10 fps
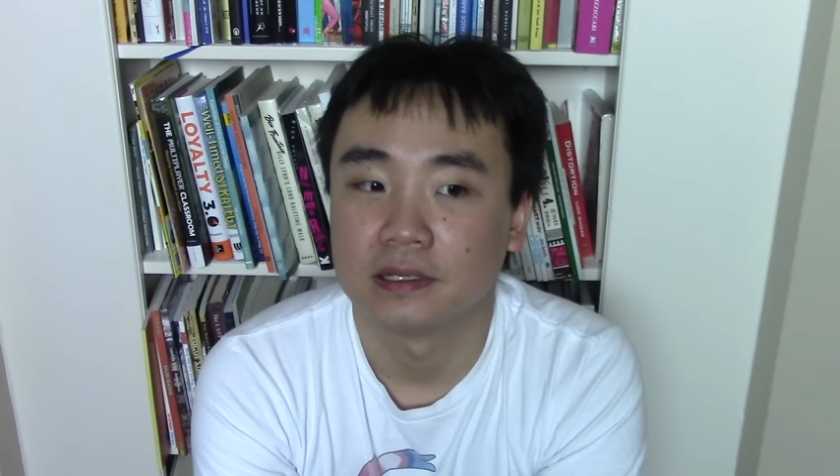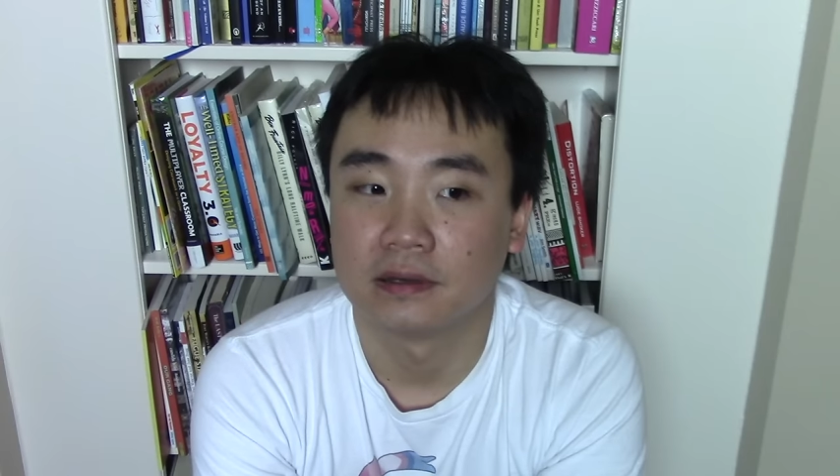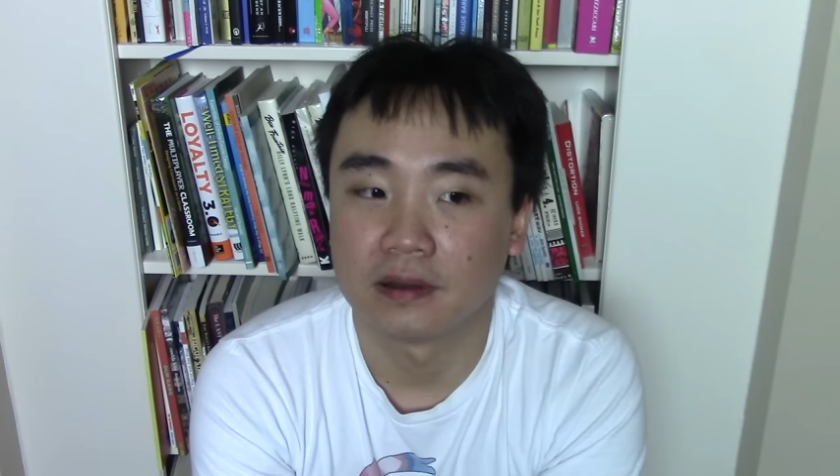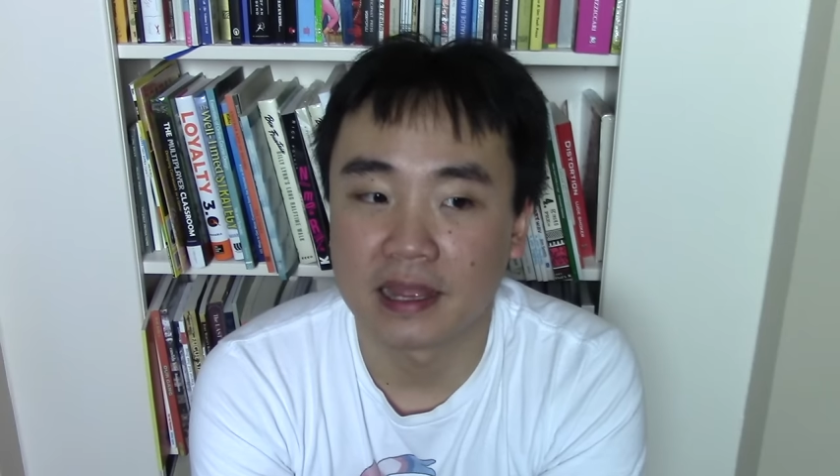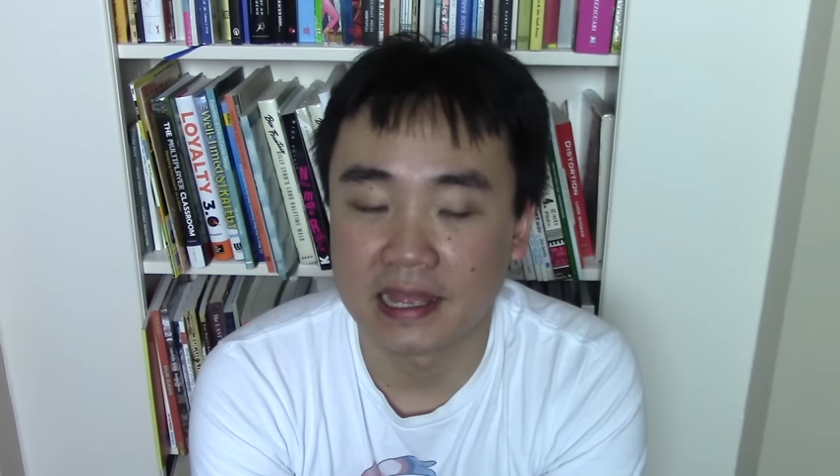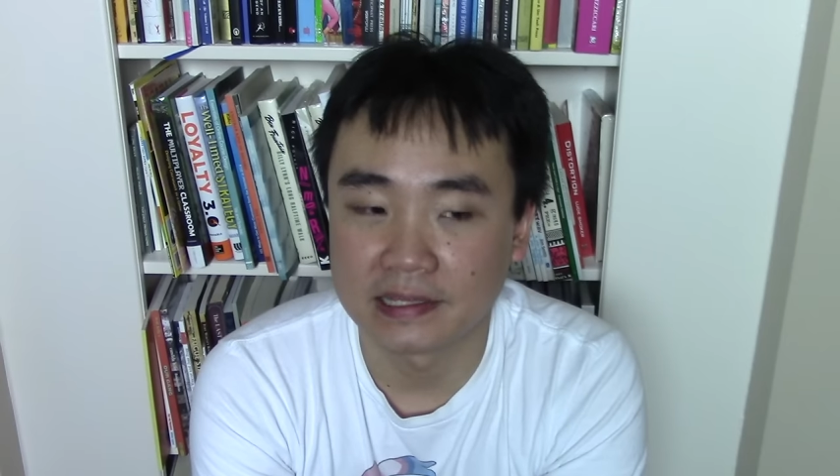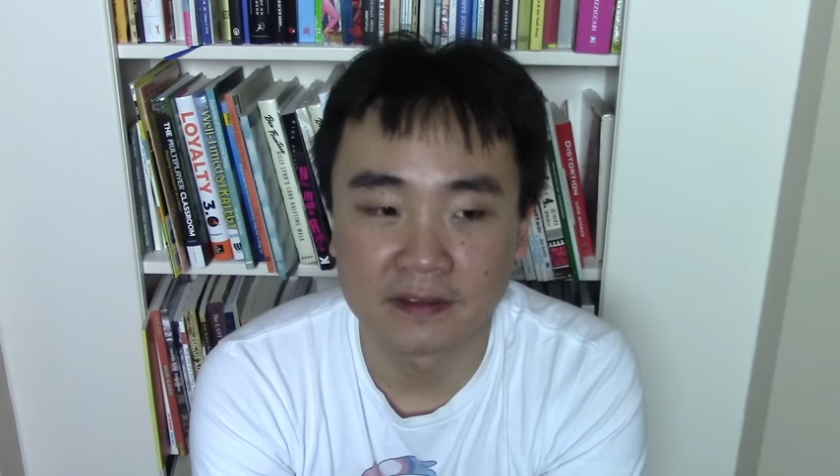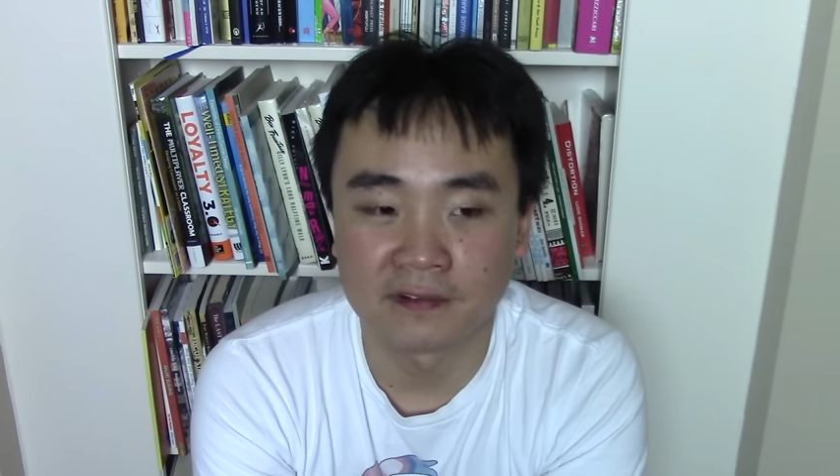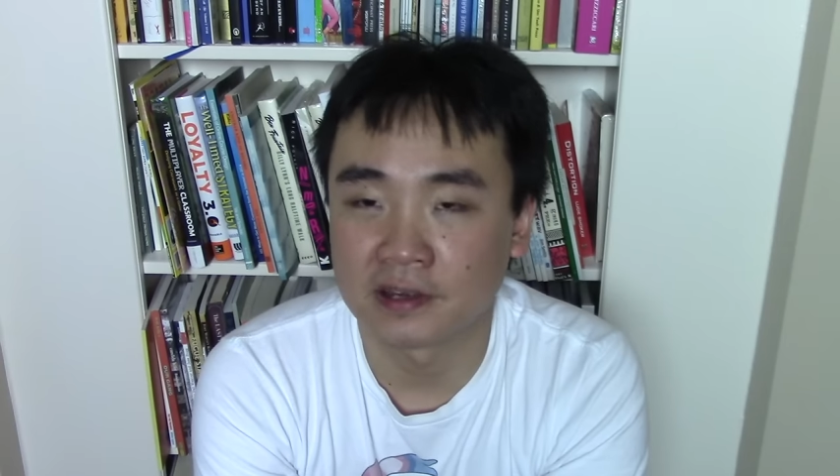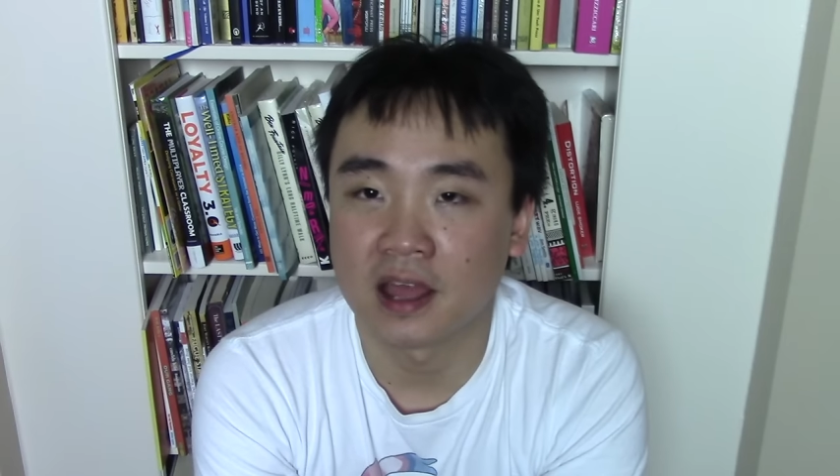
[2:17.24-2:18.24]
a
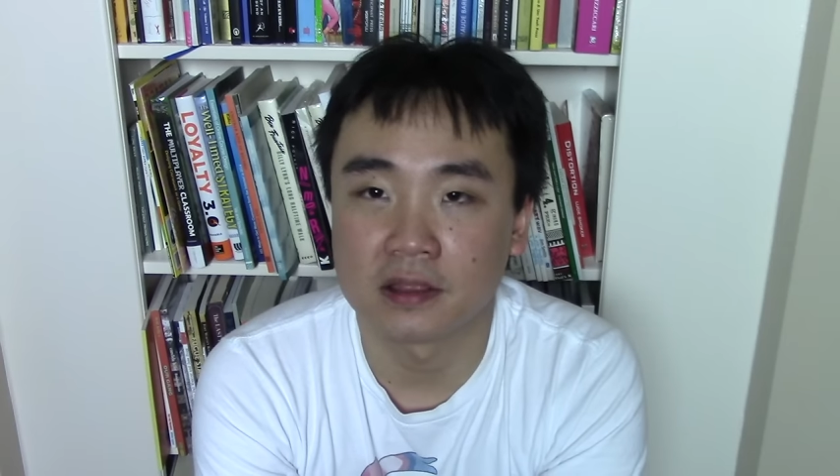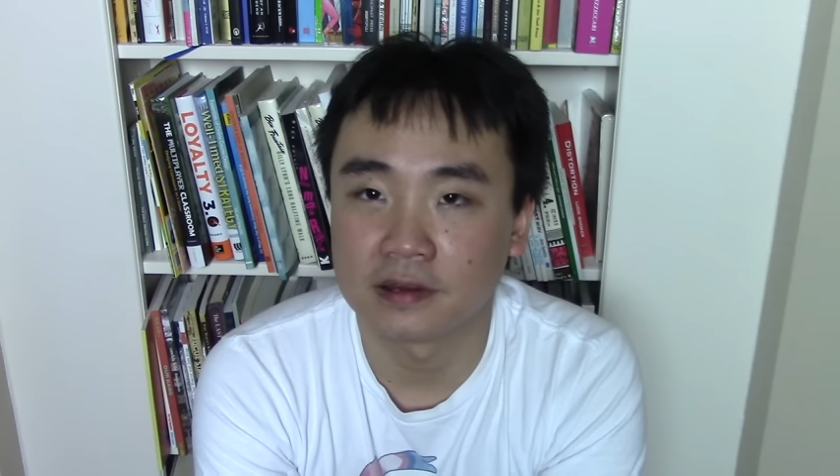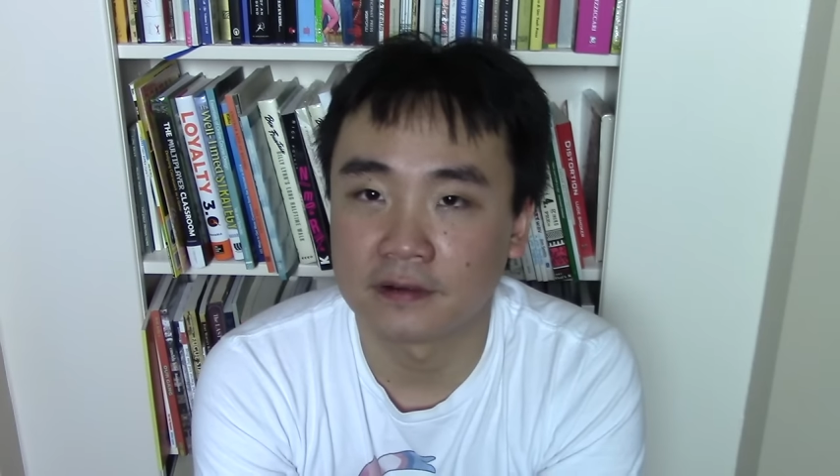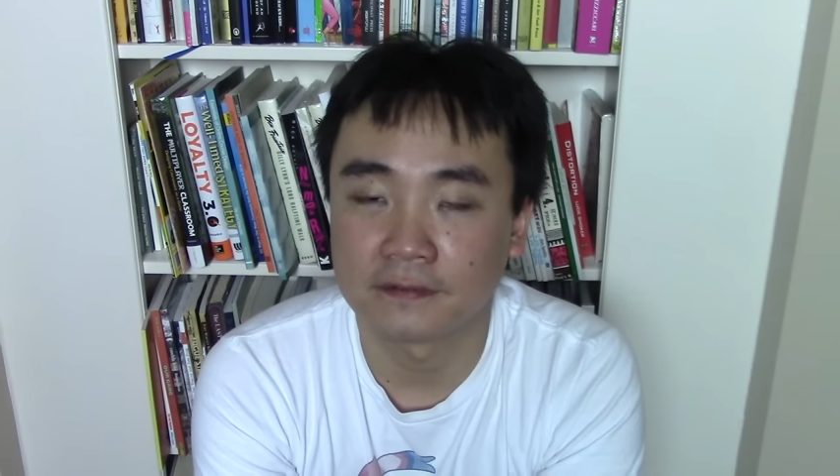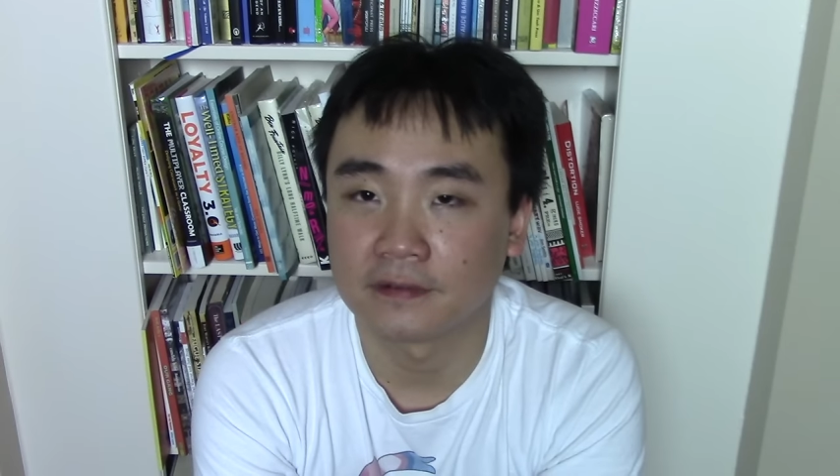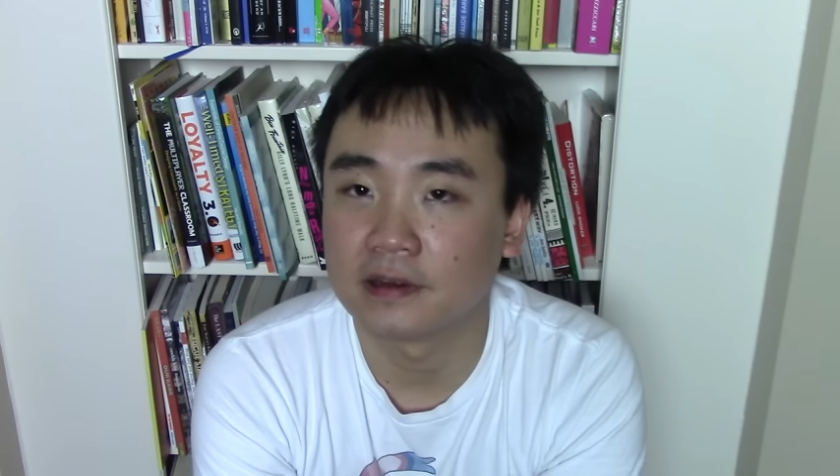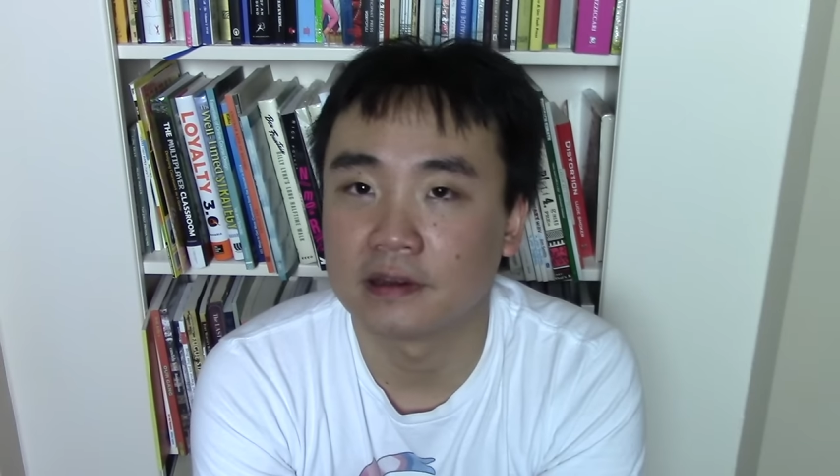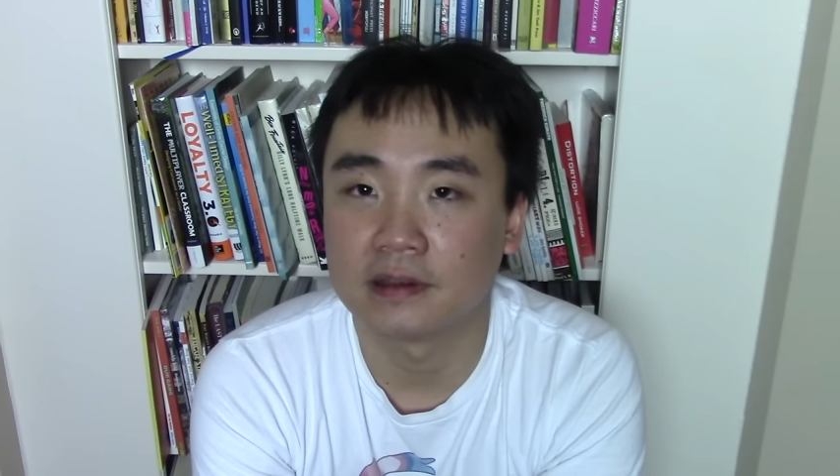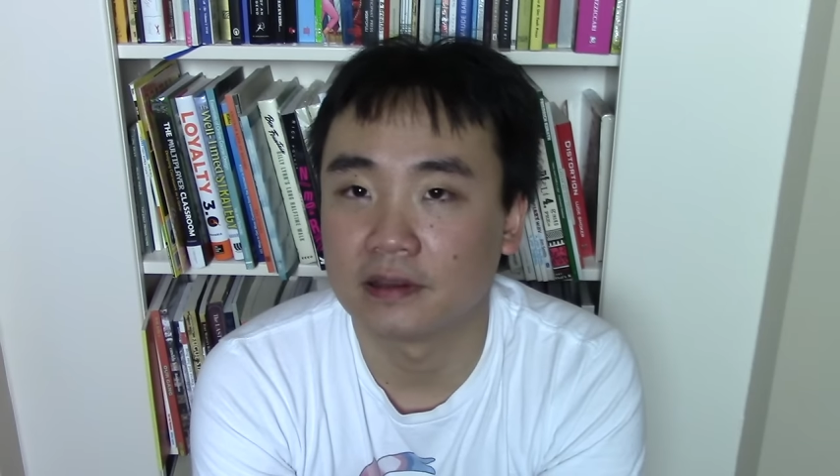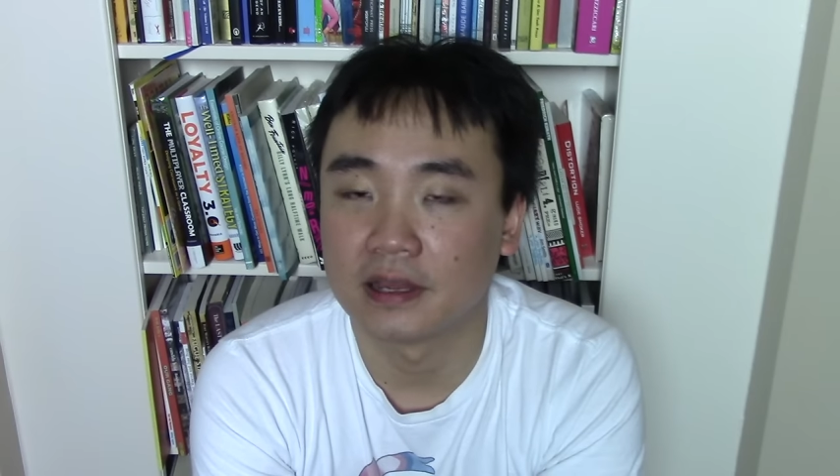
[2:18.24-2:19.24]
different color for